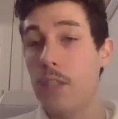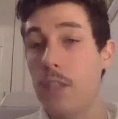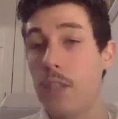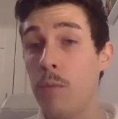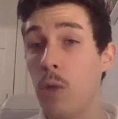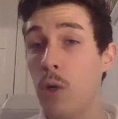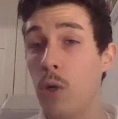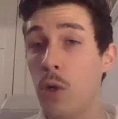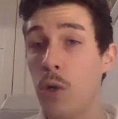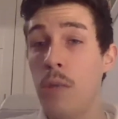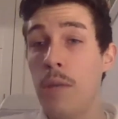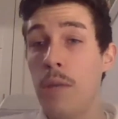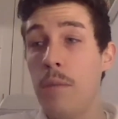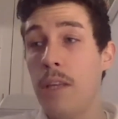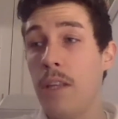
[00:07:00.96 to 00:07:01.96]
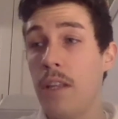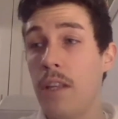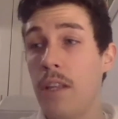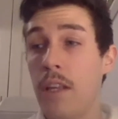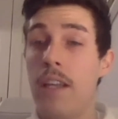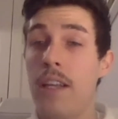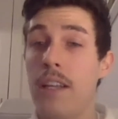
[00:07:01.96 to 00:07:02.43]
support around them, or who
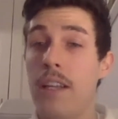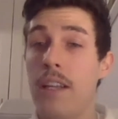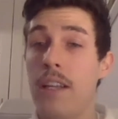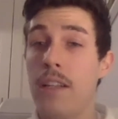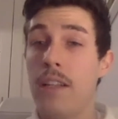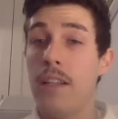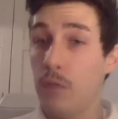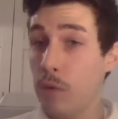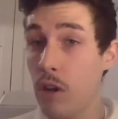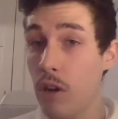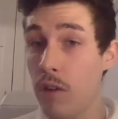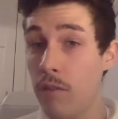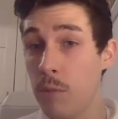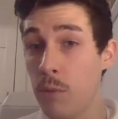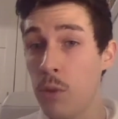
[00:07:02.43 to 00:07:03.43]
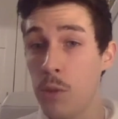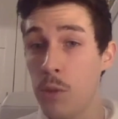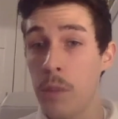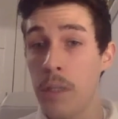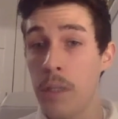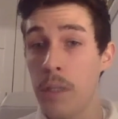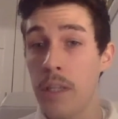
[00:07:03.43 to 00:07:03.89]
maybe don't feel
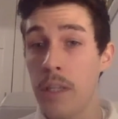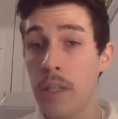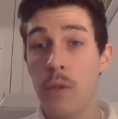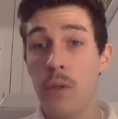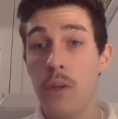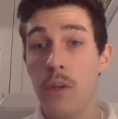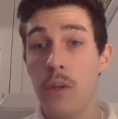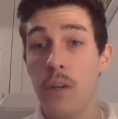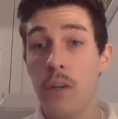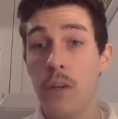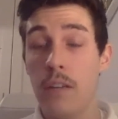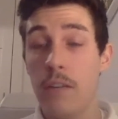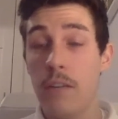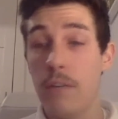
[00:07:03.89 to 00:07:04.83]
comfortable speaking to